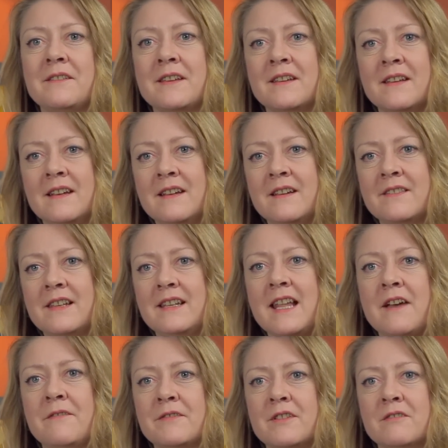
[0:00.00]
the
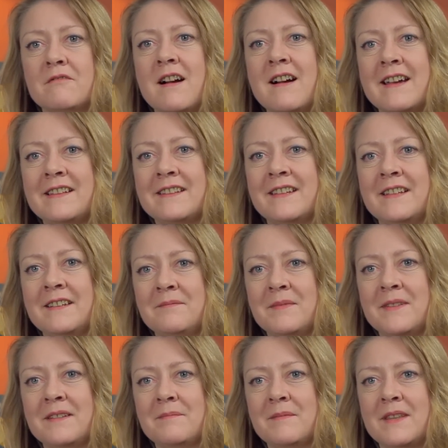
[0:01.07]
left, the right,
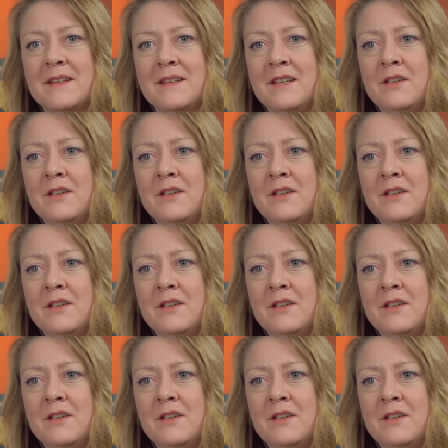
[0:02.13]
the